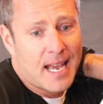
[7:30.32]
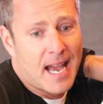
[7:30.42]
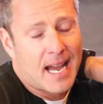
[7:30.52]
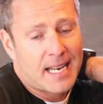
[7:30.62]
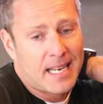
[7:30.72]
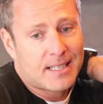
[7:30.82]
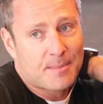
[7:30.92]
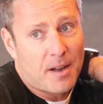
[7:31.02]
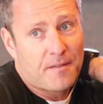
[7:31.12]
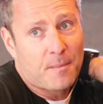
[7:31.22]
Yeah, and he's
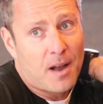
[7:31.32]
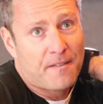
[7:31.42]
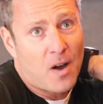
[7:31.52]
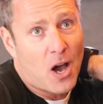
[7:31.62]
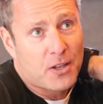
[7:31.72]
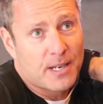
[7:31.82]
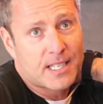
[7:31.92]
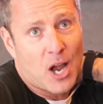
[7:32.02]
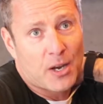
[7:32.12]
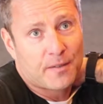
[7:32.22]
my father is
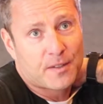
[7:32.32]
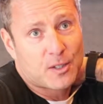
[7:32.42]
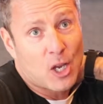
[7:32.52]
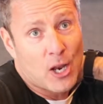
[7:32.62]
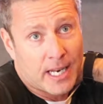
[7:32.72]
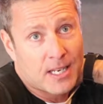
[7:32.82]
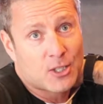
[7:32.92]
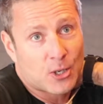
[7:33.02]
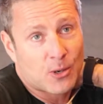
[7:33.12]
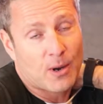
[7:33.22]
kind of turning
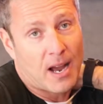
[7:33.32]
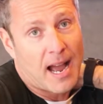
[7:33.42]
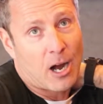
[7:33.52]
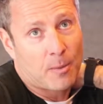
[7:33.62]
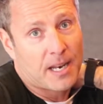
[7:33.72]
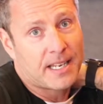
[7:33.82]
into Albert.